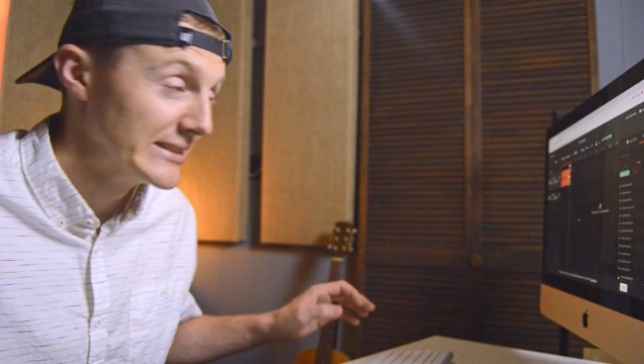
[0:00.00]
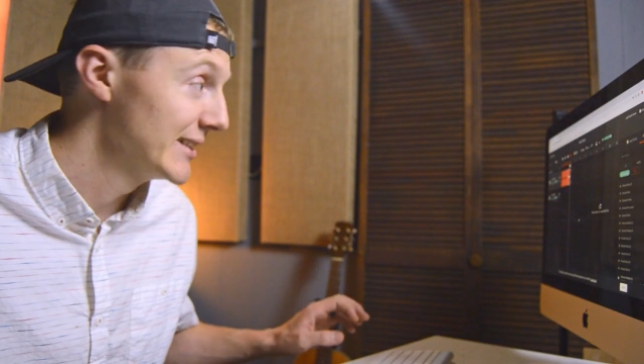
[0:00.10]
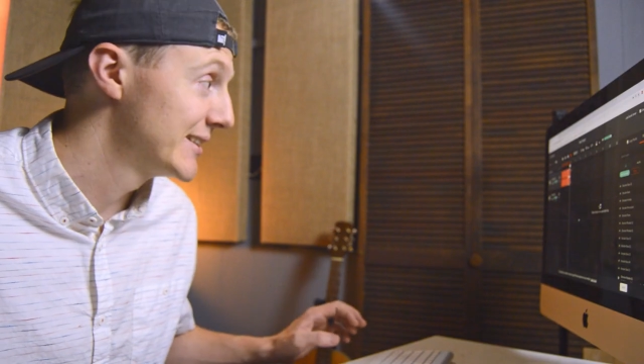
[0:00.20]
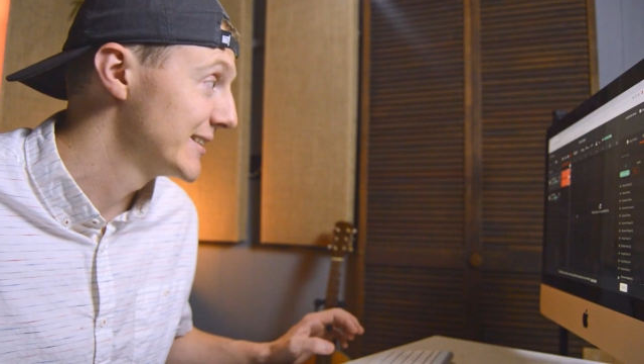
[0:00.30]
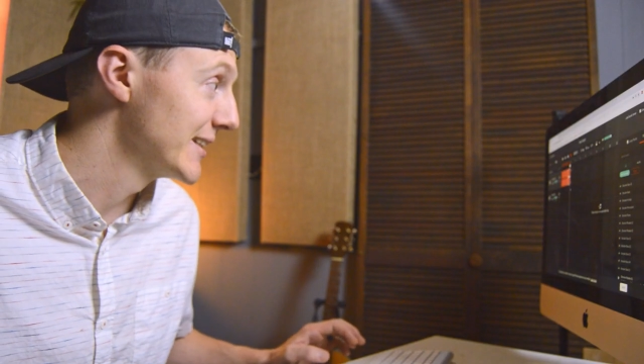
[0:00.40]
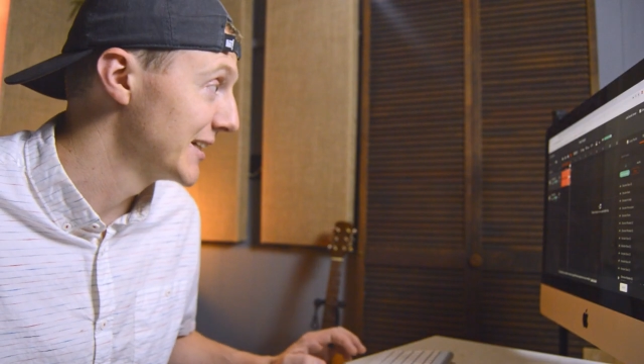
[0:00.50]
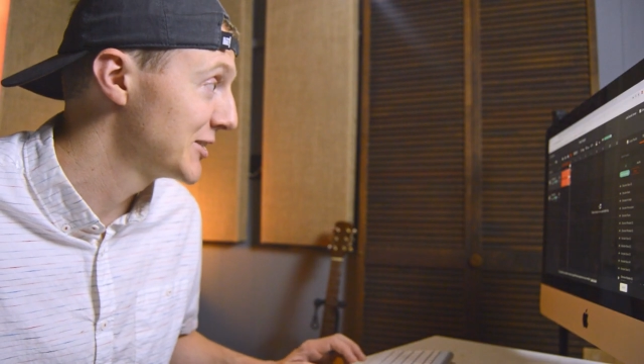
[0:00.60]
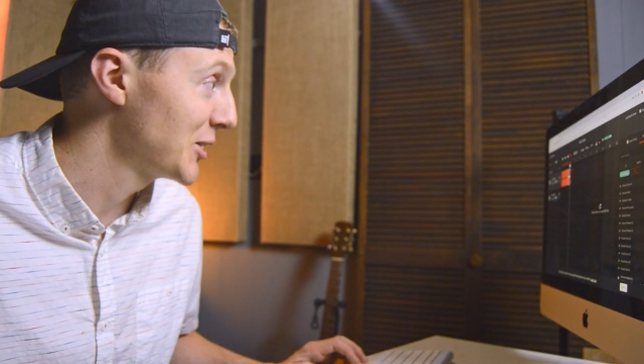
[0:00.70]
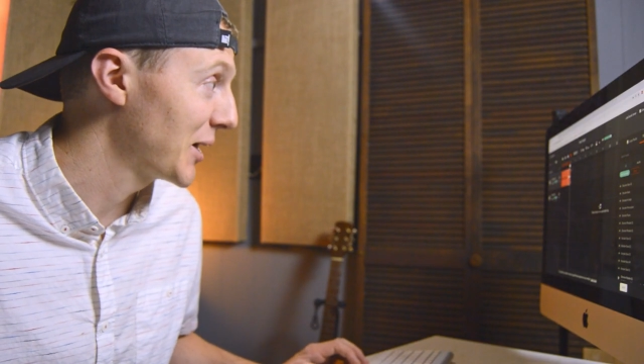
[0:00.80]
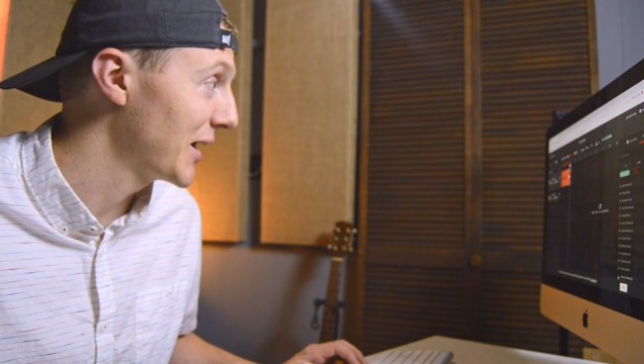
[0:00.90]
Let's
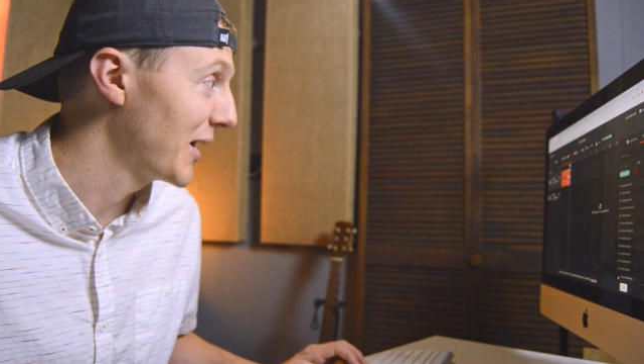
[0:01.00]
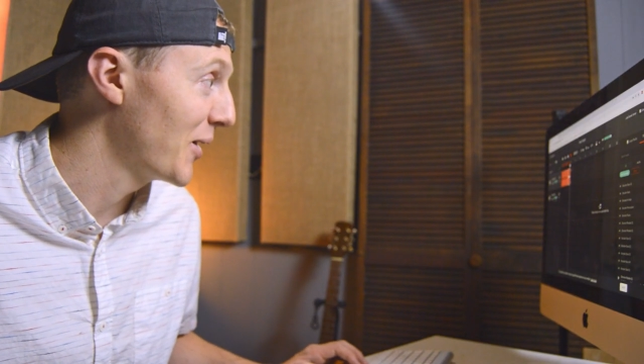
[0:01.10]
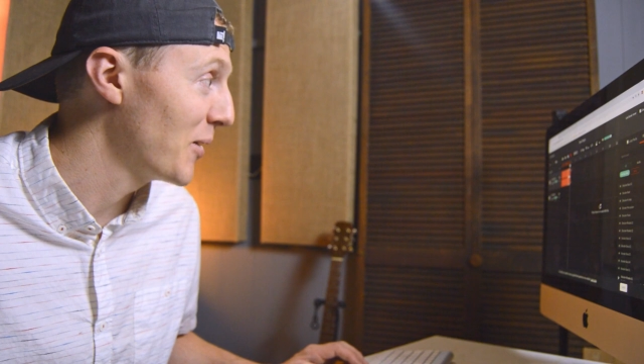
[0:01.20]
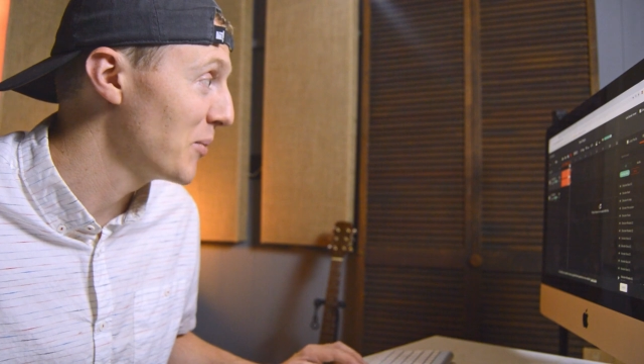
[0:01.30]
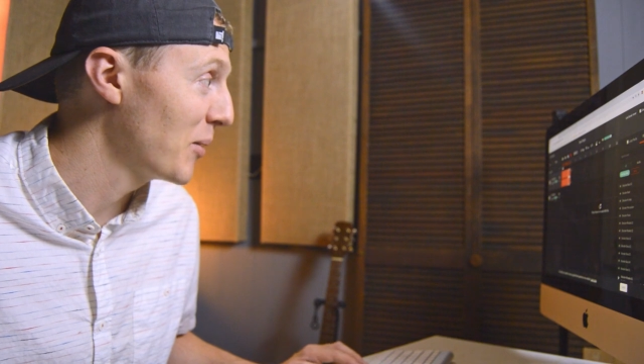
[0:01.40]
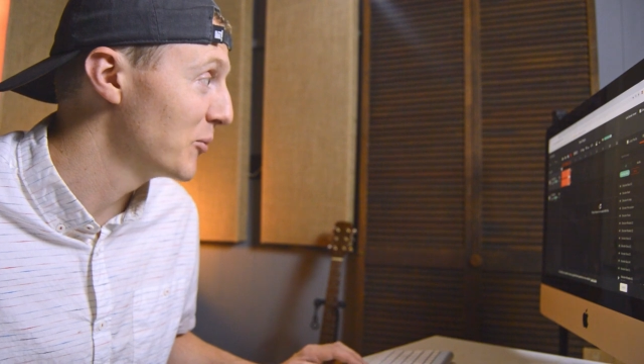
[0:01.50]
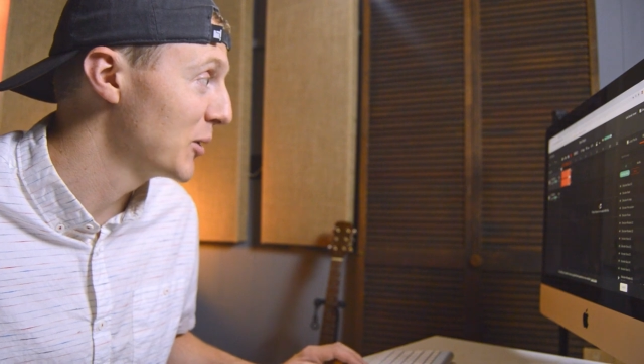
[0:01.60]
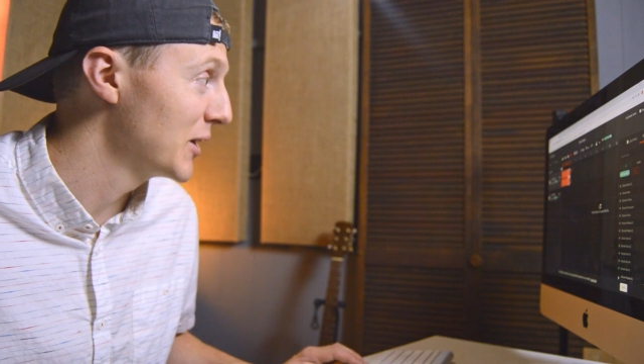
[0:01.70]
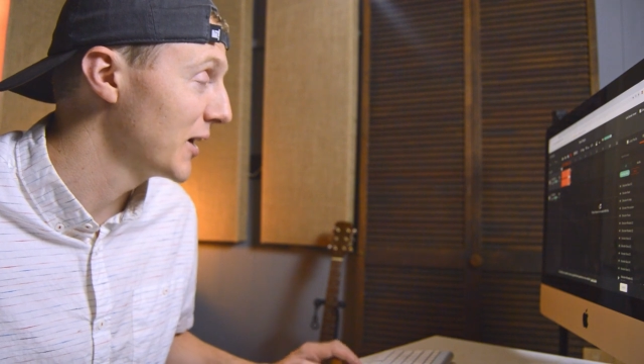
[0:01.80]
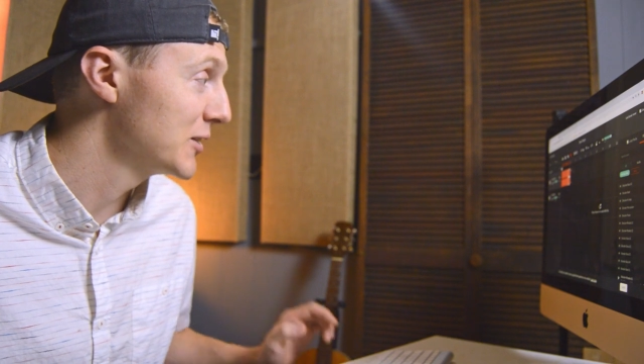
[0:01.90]
let's check it out. I'm I'm
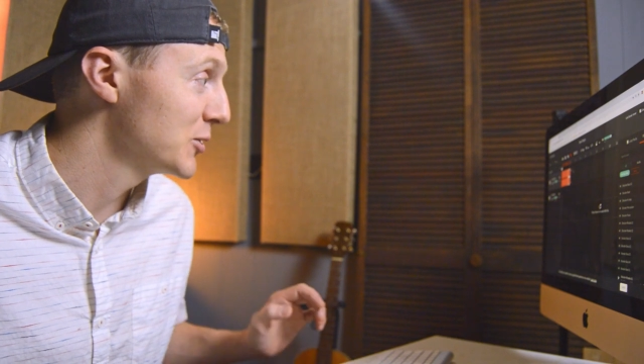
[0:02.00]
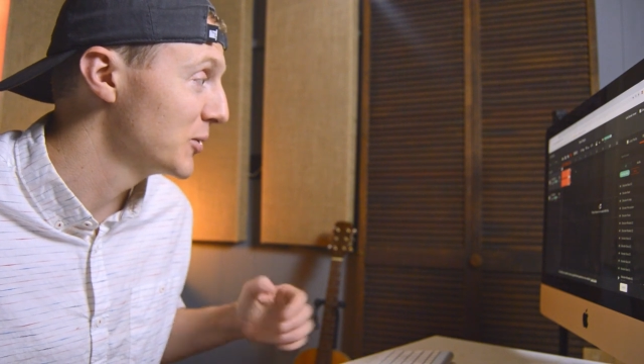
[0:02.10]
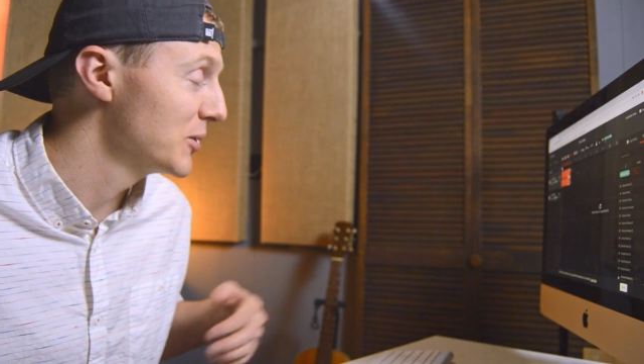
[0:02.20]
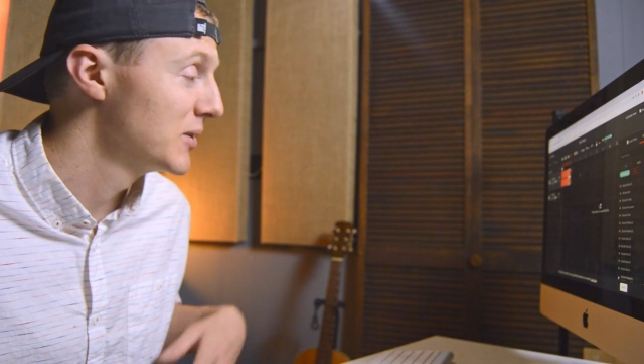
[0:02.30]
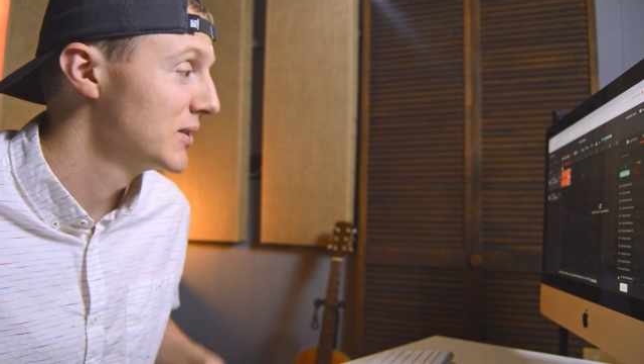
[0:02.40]
really not sure.